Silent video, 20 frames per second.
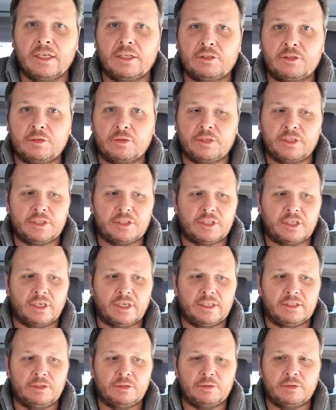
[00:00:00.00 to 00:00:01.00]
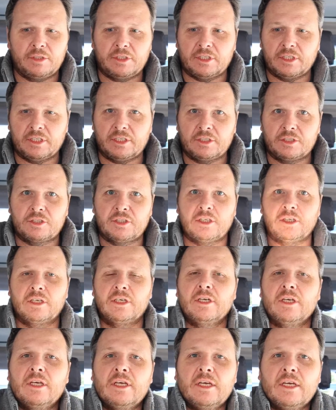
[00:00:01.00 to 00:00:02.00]
2 on each side, 2 on each hinge, to
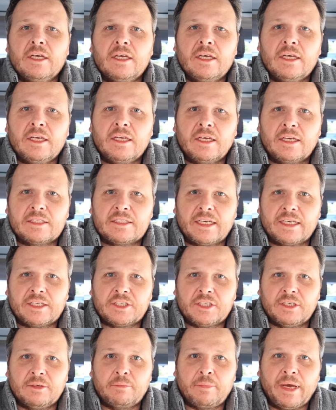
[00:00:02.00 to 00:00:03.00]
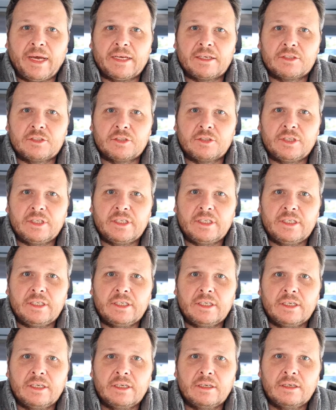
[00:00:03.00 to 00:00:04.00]
attach it back to the
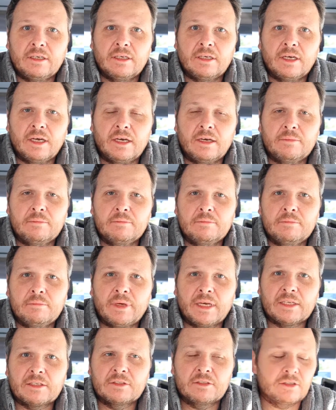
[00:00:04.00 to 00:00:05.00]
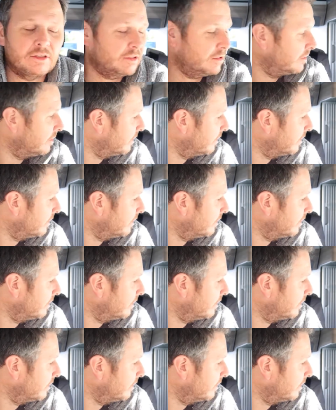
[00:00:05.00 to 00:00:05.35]
back to the